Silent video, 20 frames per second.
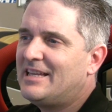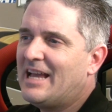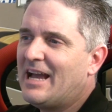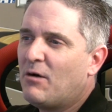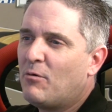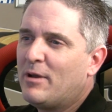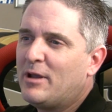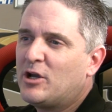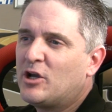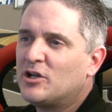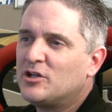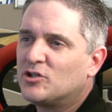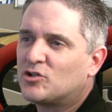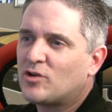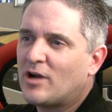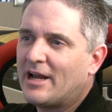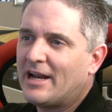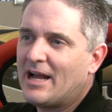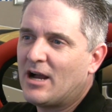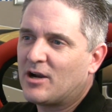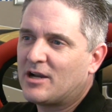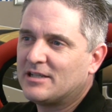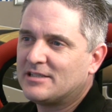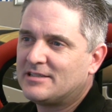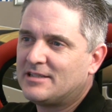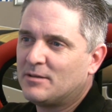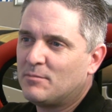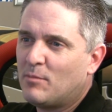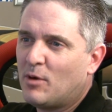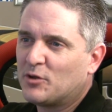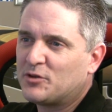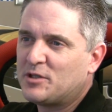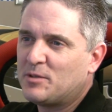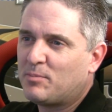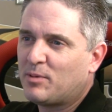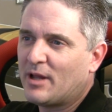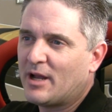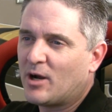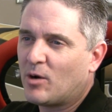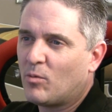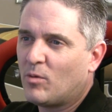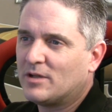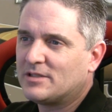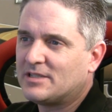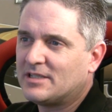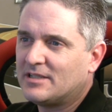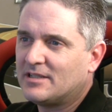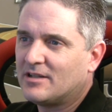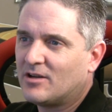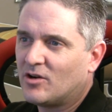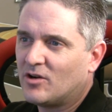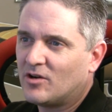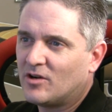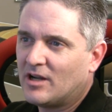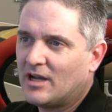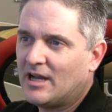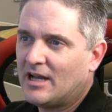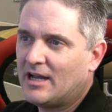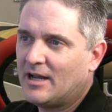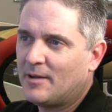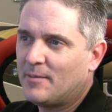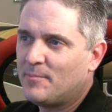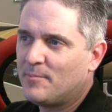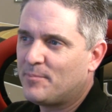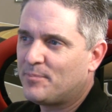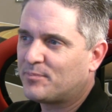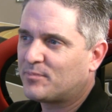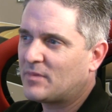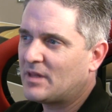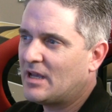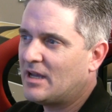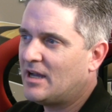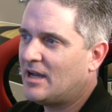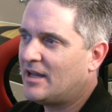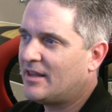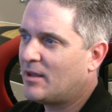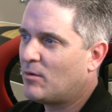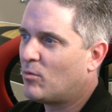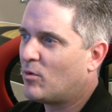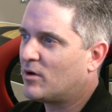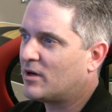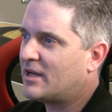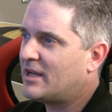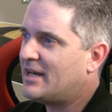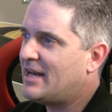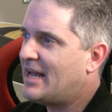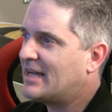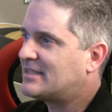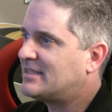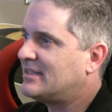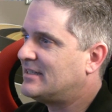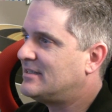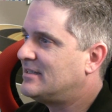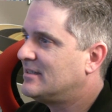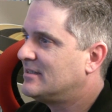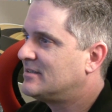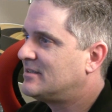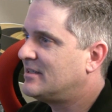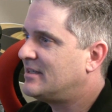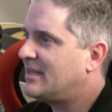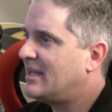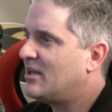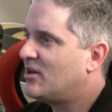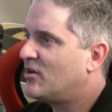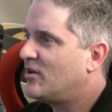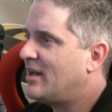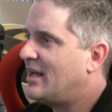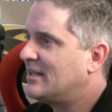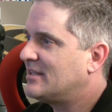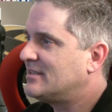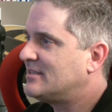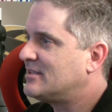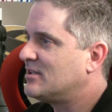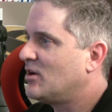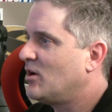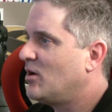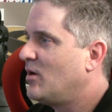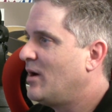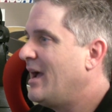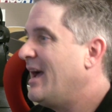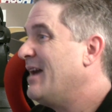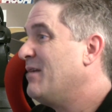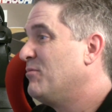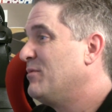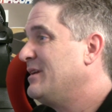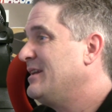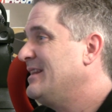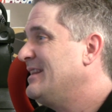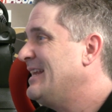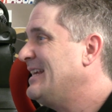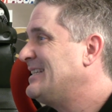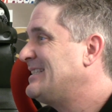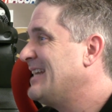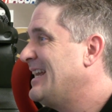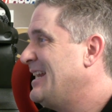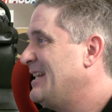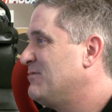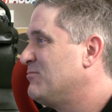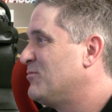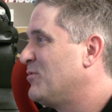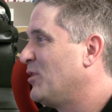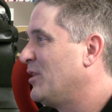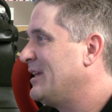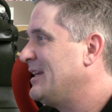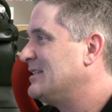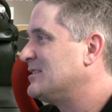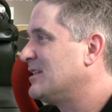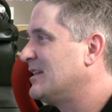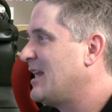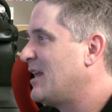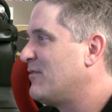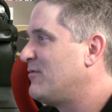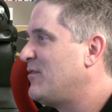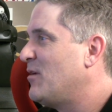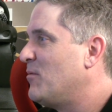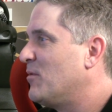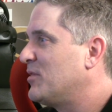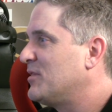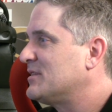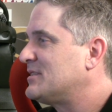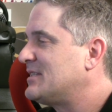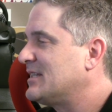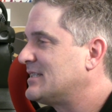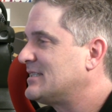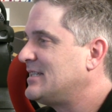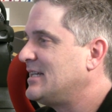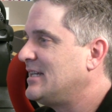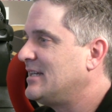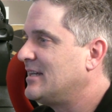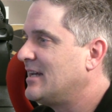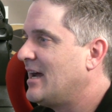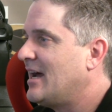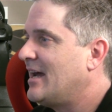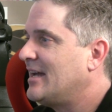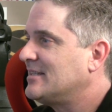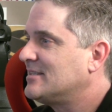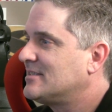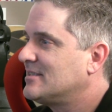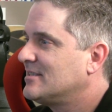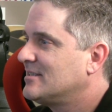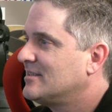Yeah, we couldn't try it out because the multiplayer wasn't, or they weren't connected to the internet. So, and they said it really is a lot of fun with the 16 guys.